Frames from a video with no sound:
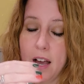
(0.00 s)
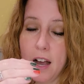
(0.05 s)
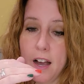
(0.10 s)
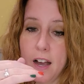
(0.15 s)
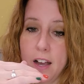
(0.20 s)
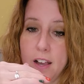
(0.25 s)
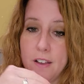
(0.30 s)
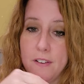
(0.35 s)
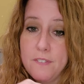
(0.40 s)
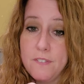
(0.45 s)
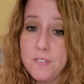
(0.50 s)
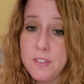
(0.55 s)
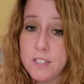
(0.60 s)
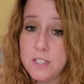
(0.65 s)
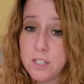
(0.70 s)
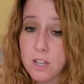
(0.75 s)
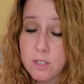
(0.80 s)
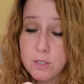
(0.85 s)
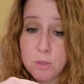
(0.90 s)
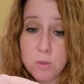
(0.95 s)
Uh, if
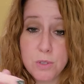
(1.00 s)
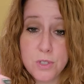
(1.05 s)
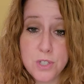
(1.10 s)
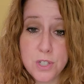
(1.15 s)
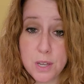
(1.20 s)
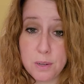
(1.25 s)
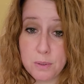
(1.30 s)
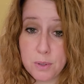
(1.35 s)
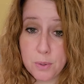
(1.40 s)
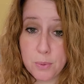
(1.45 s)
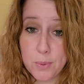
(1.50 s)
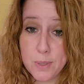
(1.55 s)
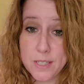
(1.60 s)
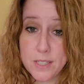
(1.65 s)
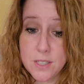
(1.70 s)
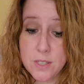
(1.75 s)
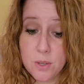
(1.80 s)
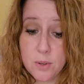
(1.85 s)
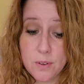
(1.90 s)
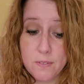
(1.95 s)
it's also a general
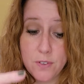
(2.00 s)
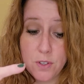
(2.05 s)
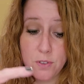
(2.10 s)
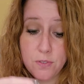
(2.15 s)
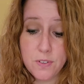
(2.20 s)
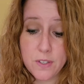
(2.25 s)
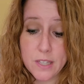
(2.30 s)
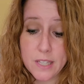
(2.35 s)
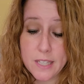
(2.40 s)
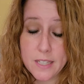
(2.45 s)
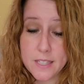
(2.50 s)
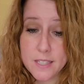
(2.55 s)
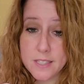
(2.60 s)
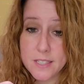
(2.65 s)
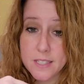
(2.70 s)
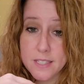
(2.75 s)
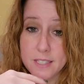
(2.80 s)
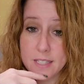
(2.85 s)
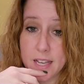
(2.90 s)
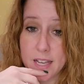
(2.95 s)
read. So if you feel like this
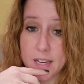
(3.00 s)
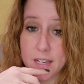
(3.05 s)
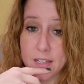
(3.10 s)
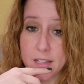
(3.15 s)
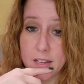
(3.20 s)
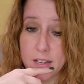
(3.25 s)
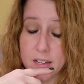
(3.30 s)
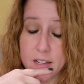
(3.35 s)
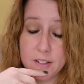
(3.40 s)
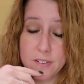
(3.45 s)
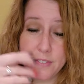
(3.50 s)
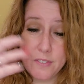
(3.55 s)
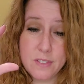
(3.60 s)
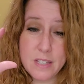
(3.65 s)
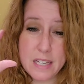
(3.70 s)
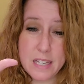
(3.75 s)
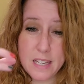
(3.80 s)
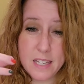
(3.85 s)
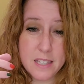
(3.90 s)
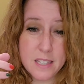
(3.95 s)
is not uh,
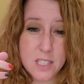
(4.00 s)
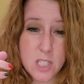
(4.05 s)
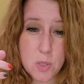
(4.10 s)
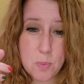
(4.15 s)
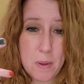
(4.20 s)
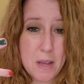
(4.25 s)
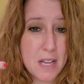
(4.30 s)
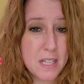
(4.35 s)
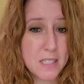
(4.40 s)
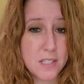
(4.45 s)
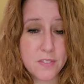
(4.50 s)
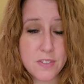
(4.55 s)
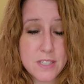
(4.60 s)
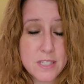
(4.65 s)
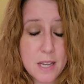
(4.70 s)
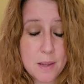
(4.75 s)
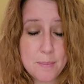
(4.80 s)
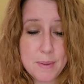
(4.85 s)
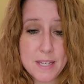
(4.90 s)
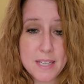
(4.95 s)
hitting the spots, if it's
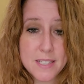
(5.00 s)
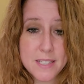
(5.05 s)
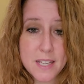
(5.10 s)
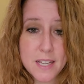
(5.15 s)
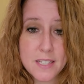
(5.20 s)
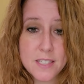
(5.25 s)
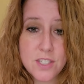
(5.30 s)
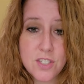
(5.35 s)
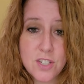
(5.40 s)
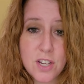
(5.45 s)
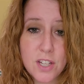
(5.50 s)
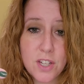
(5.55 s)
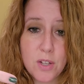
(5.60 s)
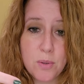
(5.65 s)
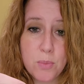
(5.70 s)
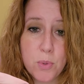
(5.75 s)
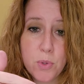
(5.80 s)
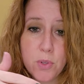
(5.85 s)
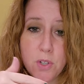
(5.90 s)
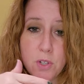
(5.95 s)
not making sense, check
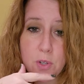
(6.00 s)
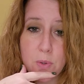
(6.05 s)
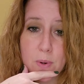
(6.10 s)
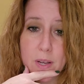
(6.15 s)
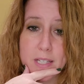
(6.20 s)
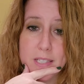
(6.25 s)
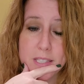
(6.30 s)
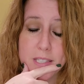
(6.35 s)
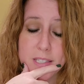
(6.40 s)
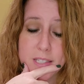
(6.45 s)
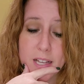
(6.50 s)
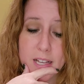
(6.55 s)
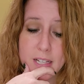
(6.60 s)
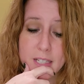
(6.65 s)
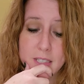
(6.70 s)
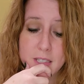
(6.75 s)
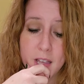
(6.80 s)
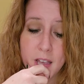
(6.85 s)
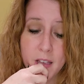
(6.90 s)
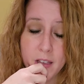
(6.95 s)
your moon or your rising
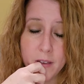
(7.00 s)
signs.